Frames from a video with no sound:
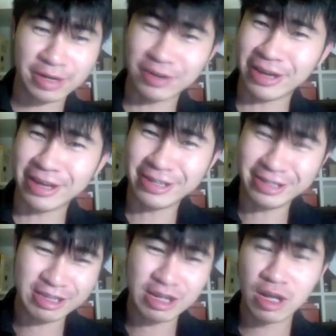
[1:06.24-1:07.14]
okay.
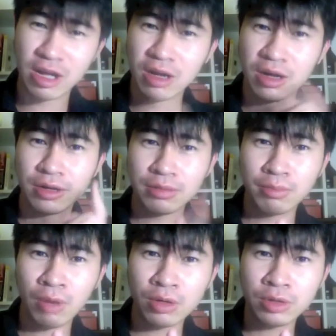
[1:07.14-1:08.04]

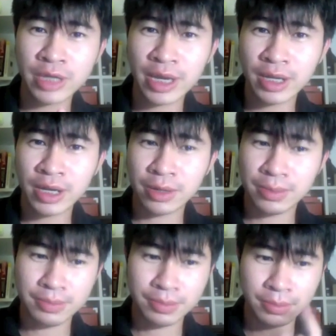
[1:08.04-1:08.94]
More to that later.
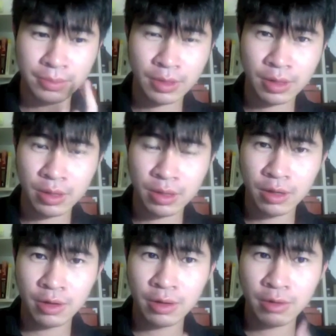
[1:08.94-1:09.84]

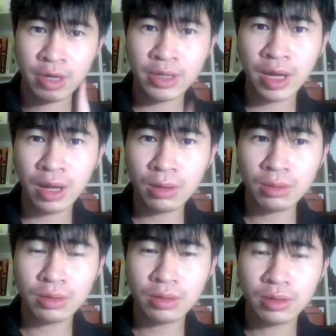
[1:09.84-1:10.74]
Right now,
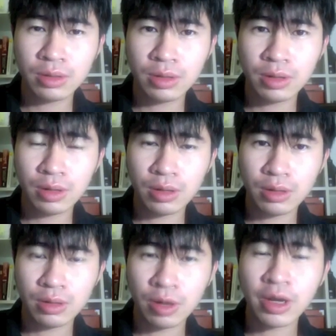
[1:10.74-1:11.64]

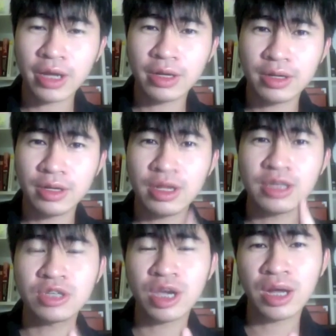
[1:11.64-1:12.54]
okay, let's
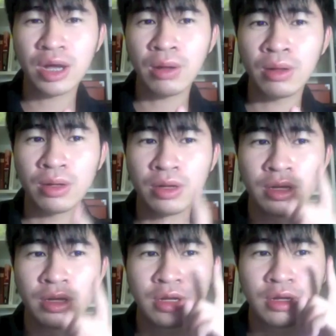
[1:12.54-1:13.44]
check out
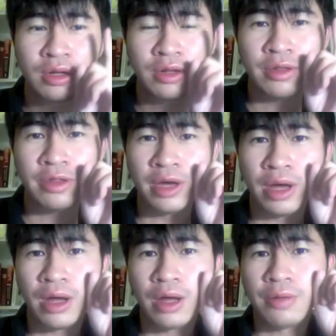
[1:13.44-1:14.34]

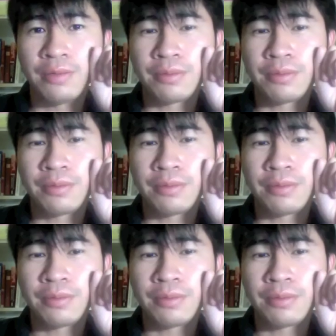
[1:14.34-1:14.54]
the